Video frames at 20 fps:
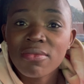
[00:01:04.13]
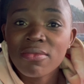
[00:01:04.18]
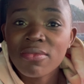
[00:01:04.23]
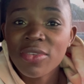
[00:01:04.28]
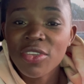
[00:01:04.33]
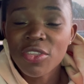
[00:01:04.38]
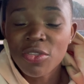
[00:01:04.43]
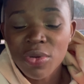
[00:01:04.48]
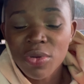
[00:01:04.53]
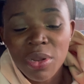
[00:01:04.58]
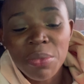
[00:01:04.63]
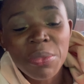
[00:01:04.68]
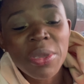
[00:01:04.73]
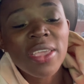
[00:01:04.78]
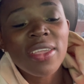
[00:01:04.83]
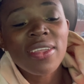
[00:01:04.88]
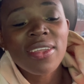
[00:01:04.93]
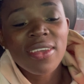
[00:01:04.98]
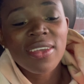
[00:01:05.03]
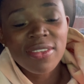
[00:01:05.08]
you know what i
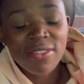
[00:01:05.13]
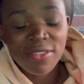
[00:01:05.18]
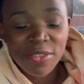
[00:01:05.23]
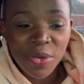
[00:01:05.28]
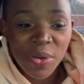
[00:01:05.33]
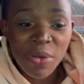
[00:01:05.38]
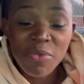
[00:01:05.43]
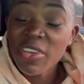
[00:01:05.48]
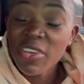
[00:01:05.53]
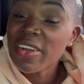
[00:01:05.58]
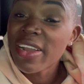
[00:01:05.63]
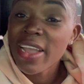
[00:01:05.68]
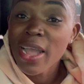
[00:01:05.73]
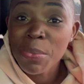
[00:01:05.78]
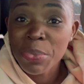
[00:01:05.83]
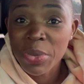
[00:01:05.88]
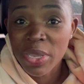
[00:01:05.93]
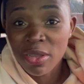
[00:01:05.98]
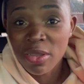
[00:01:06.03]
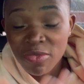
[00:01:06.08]
mean so i'm very
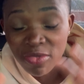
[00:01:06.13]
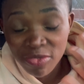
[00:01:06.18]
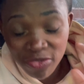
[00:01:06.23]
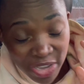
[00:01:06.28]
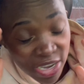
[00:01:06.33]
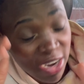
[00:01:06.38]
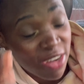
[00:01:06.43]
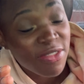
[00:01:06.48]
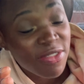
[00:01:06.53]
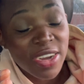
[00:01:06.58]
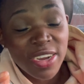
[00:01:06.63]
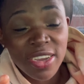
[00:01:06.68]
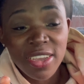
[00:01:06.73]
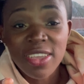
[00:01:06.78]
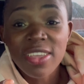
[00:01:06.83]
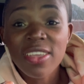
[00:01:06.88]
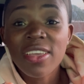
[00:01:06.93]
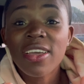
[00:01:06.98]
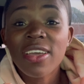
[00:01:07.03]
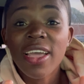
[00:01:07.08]
happy and very
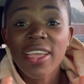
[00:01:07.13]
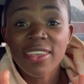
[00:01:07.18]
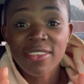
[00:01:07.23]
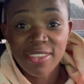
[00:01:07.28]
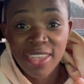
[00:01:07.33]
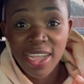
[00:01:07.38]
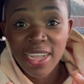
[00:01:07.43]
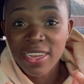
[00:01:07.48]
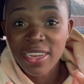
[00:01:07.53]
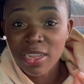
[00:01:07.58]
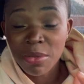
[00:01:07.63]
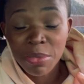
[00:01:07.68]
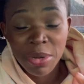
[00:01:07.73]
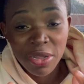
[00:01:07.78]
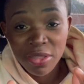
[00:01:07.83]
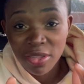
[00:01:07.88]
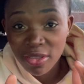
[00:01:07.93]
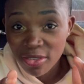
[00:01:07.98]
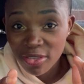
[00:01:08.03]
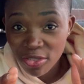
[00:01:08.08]
very excited
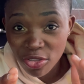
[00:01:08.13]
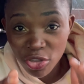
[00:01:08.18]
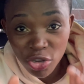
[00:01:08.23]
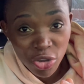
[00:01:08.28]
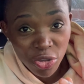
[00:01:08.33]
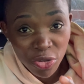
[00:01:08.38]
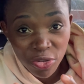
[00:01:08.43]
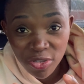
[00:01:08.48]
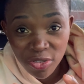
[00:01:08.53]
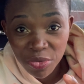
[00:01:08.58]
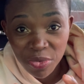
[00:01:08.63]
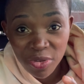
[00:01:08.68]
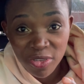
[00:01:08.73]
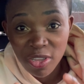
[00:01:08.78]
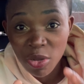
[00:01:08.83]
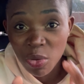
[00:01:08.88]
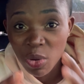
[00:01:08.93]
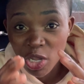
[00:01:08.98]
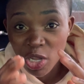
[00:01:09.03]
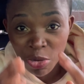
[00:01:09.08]
about this docu-series
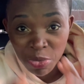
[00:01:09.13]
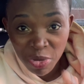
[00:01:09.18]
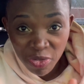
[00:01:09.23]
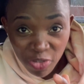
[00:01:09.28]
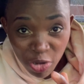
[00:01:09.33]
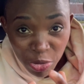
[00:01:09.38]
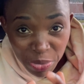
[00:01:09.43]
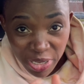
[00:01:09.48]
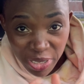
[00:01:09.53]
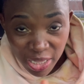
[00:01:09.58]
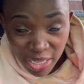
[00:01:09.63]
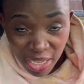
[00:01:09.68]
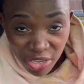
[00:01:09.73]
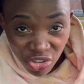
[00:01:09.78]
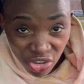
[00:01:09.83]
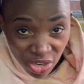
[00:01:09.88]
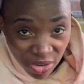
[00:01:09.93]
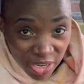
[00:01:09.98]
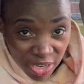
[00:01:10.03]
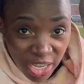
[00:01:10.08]
that we're going to be filming in
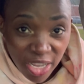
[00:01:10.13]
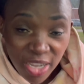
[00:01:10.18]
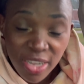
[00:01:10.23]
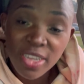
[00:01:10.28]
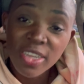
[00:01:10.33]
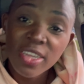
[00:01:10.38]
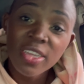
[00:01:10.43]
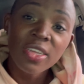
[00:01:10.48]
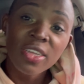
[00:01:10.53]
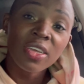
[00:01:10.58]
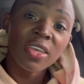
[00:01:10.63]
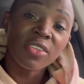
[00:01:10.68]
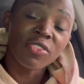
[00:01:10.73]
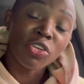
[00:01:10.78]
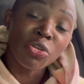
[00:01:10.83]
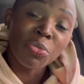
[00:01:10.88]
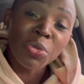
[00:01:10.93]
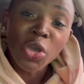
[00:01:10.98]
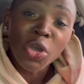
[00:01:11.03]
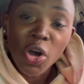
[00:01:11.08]
nigeria it's going
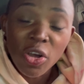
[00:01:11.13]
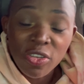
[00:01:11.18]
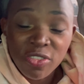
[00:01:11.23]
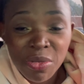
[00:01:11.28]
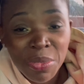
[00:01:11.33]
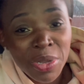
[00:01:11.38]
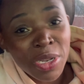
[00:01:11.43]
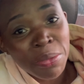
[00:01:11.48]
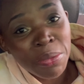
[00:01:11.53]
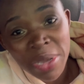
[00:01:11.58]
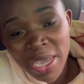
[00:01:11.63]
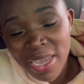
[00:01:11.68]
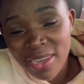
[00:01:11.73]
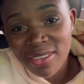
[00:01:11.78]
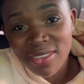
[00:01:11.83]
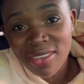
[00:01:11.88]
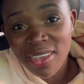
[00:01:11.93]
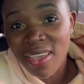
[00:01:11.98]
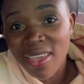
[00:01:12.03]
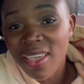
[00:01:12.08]
to be awesome and
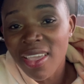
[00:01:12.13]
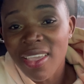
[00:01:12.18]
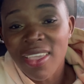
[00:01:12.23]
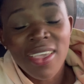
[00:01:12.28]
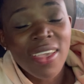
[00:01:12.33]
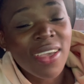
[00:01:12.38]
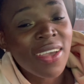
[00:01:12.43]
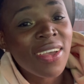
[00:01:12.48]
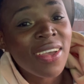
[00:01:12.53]
amazing